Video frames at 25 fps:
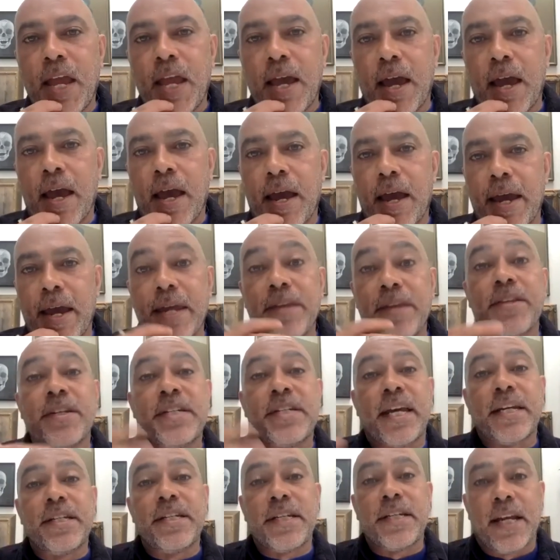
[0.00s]

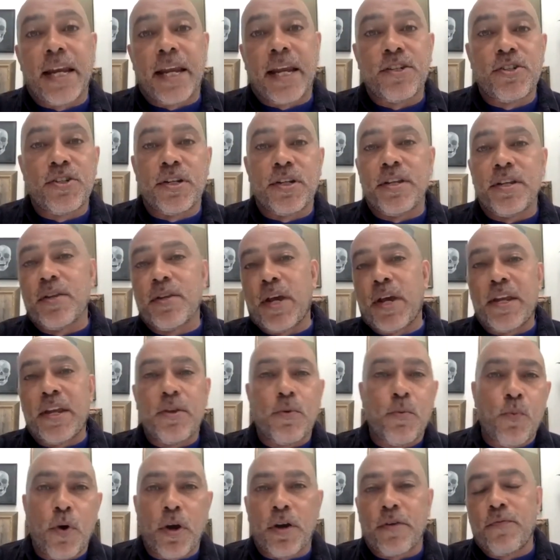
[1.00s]
data collection, in
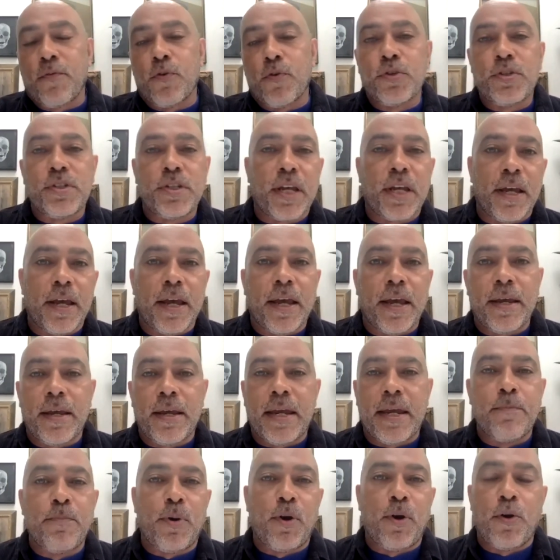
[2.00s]
the workforce
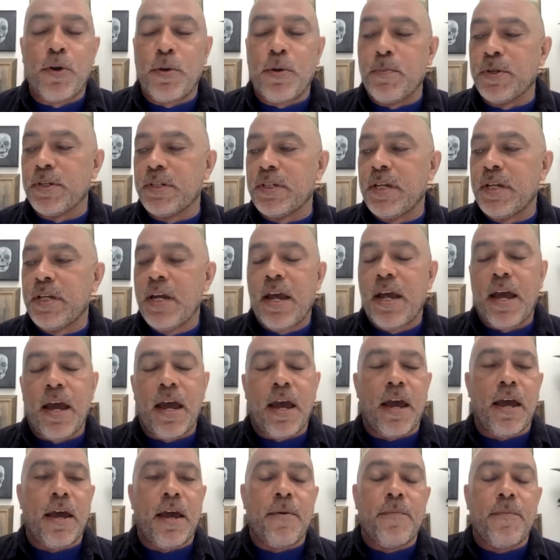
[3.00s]
employment
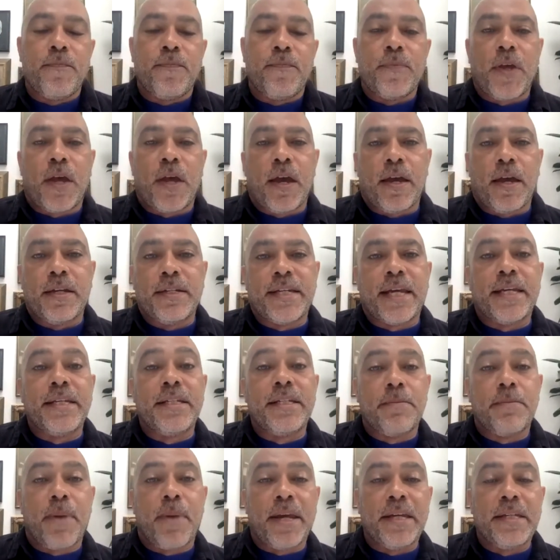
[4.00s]

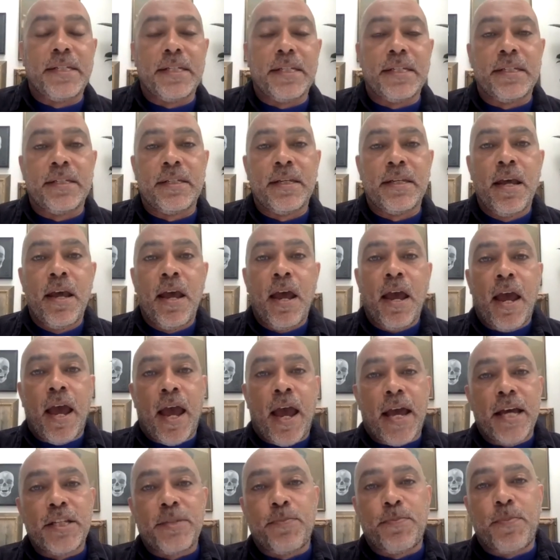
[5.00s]
databases.
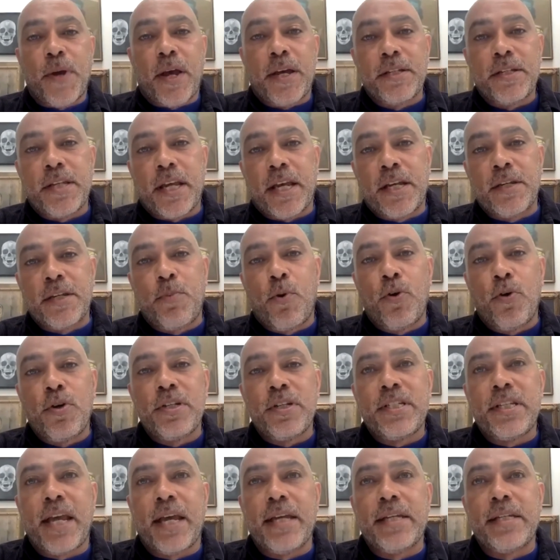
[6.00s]
As Paul
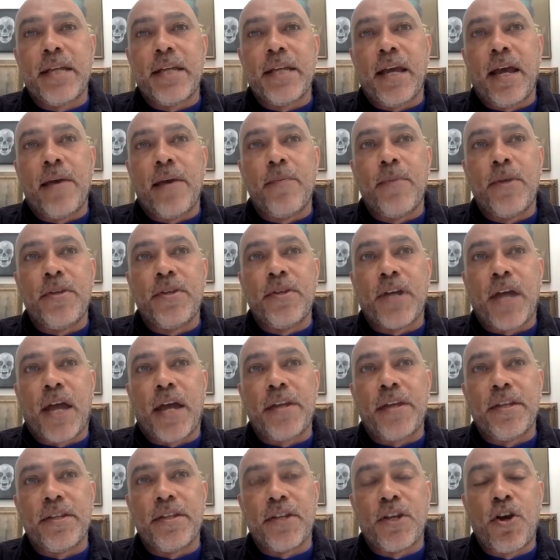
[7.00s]
has said,
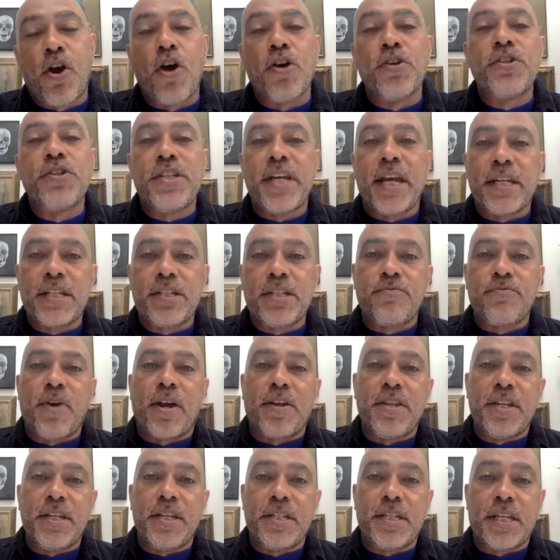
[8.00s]
I think the context
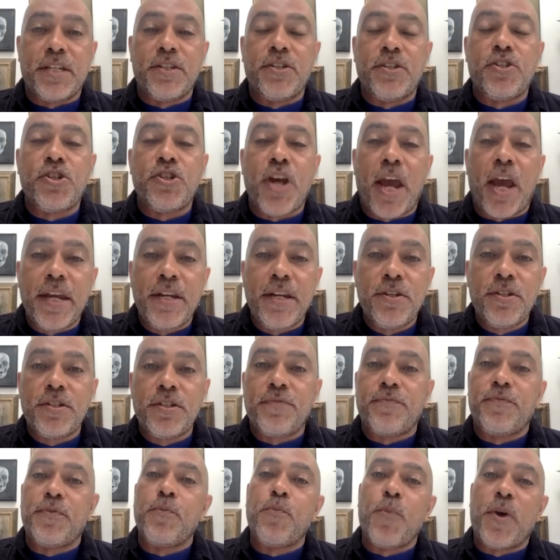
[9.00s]
around this has
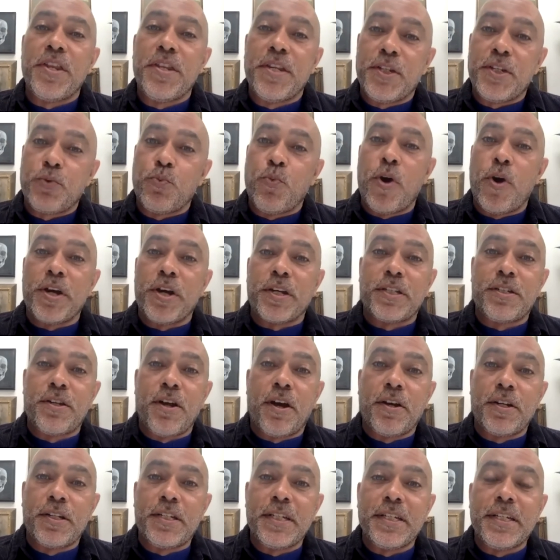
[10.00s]
changed from when this work
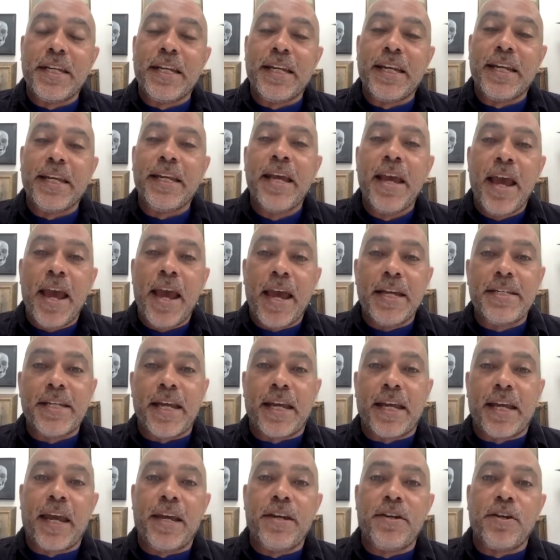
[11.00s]
started nearly a
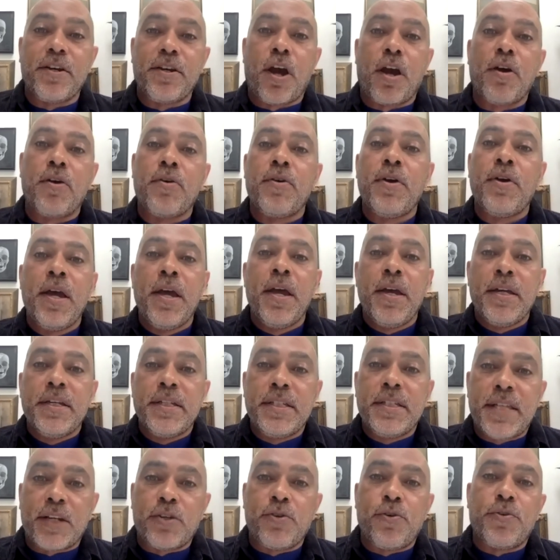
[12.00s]
decade ago.
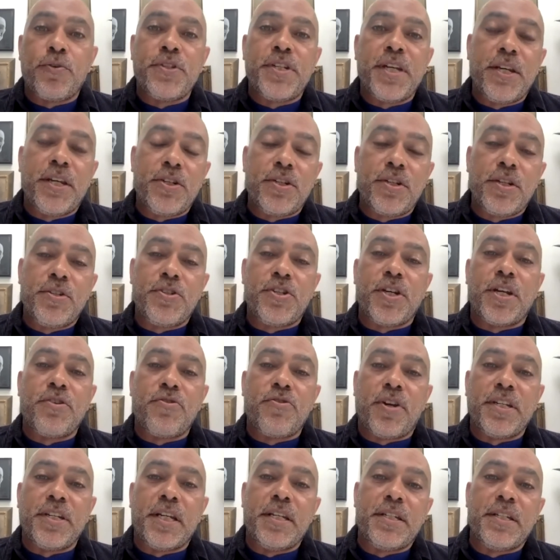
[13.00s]
Sexual orientation and gender
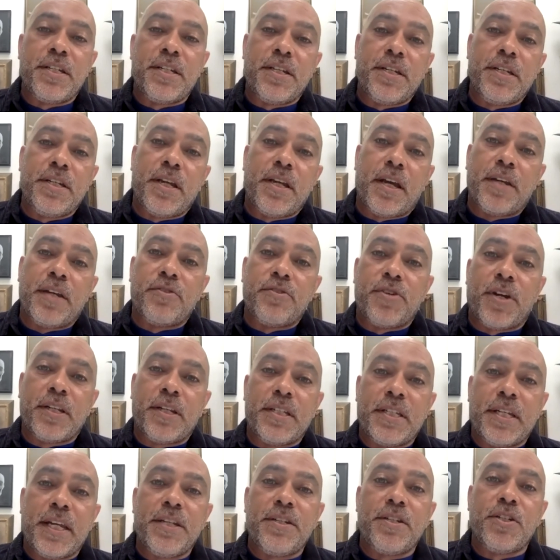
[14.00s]
identity
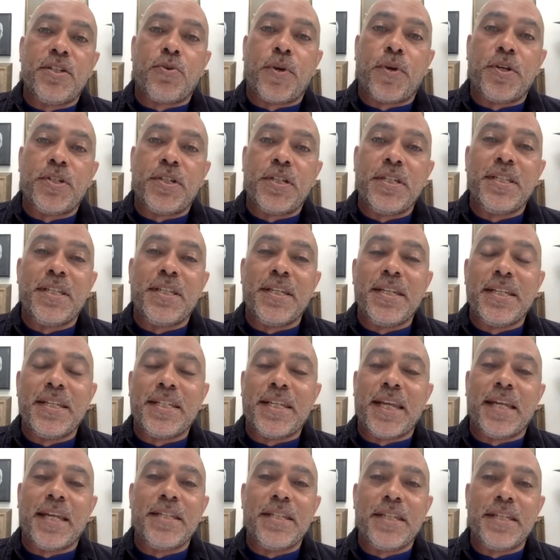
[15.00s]
trans status questions in the
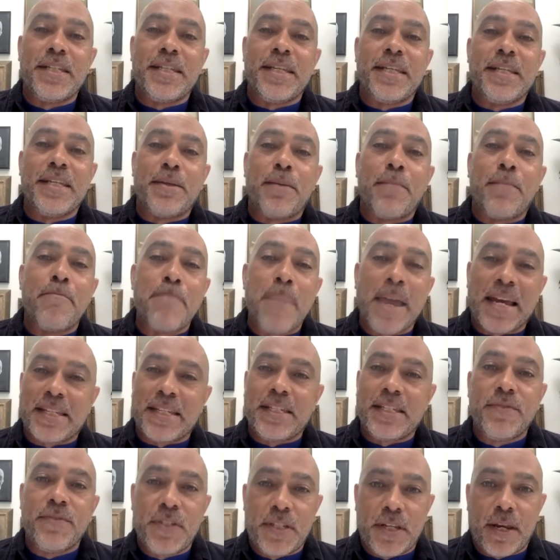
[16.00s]
census is a
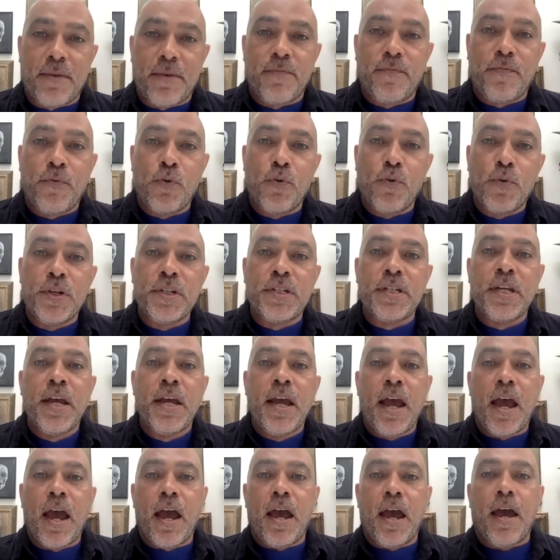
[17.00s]
massive step forward
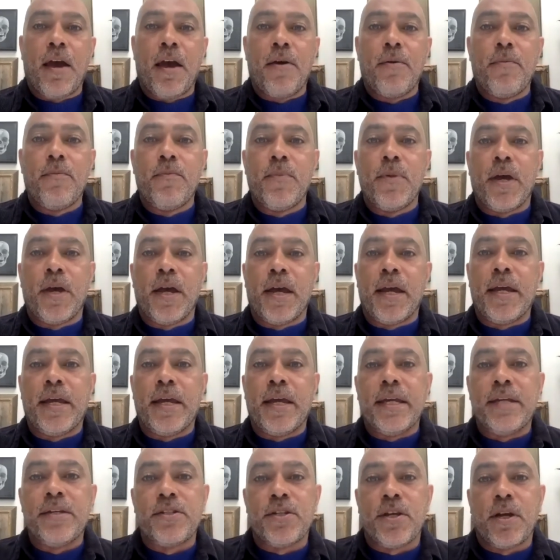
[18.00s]

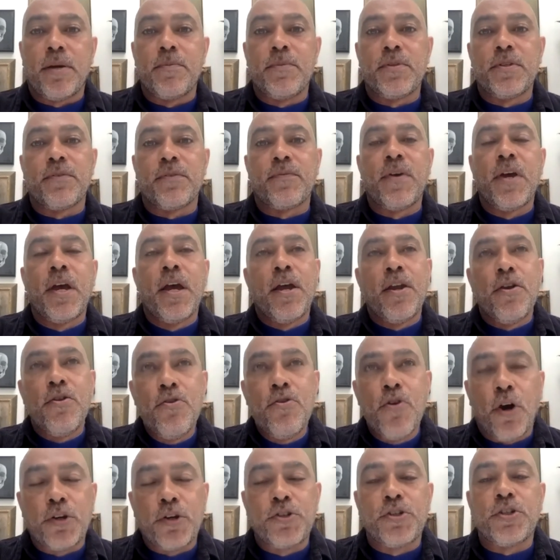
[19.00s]
in terms of
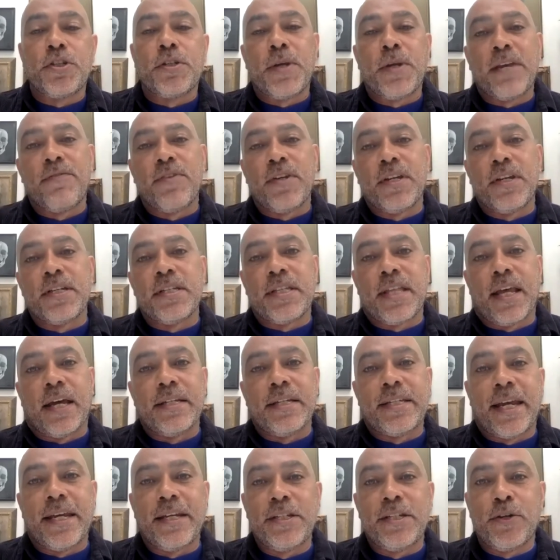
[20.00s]
not just giving us that
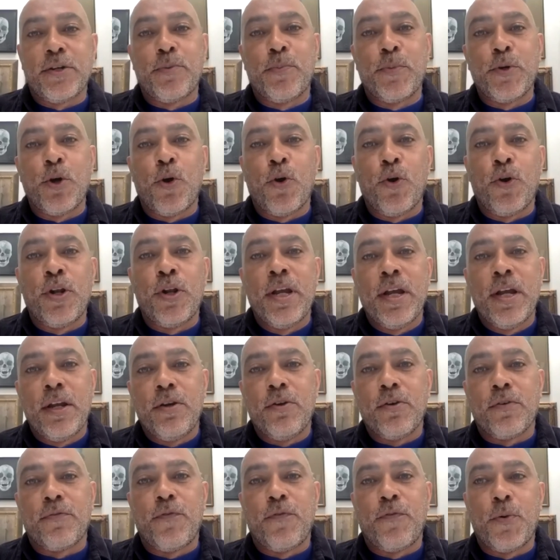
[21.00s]
data, and we all
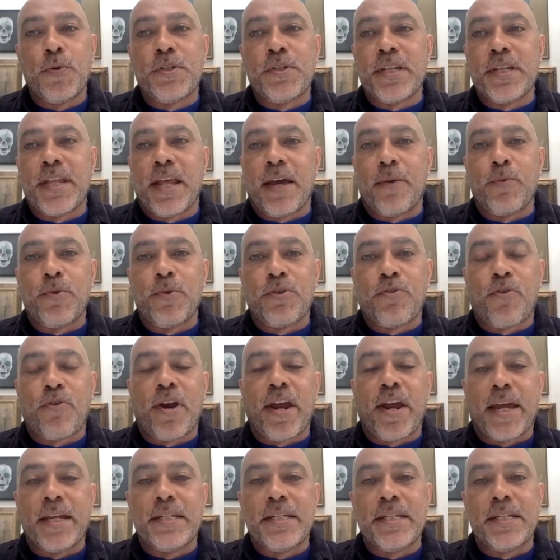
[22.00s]
look forward to that with
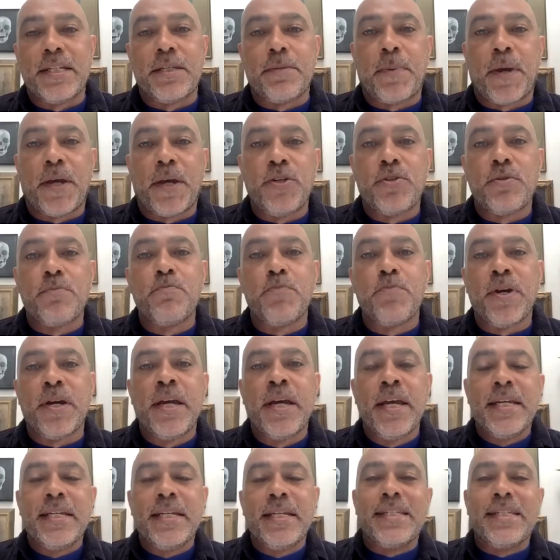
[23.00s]
great anticipation, but
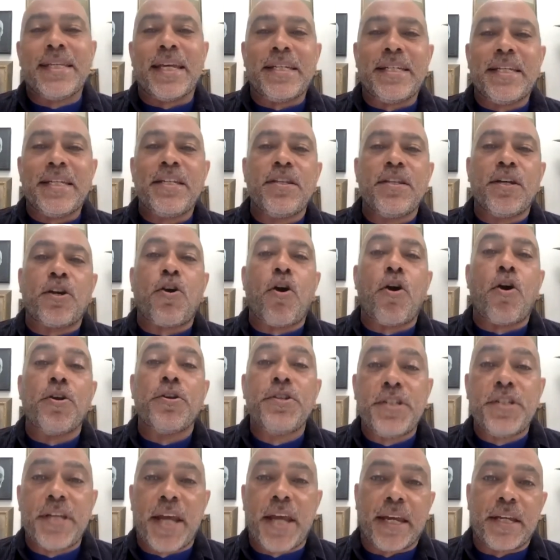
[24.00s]
setting the
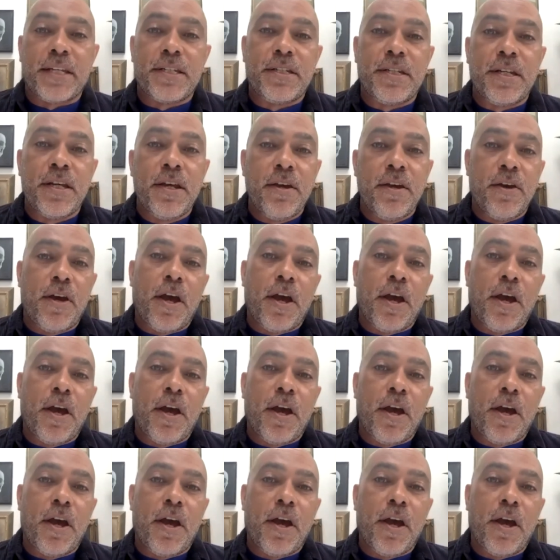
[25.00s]
context